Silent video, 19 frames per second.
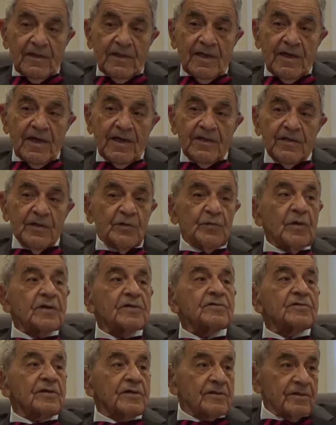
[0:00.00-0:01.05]
And it
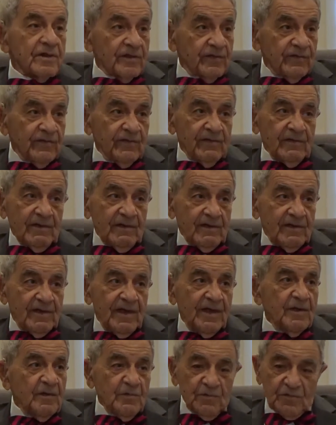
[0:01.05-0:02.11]
was successful,
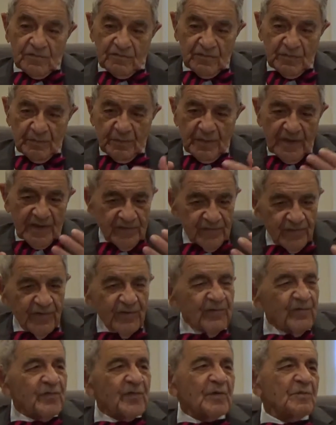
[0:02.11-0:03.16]
and we passed the
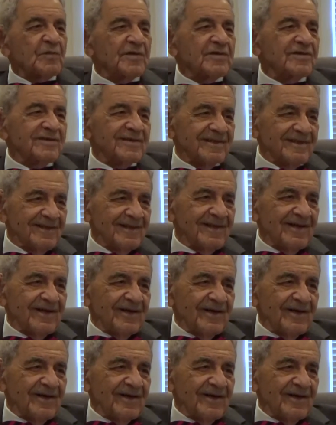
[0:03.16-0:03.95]
information.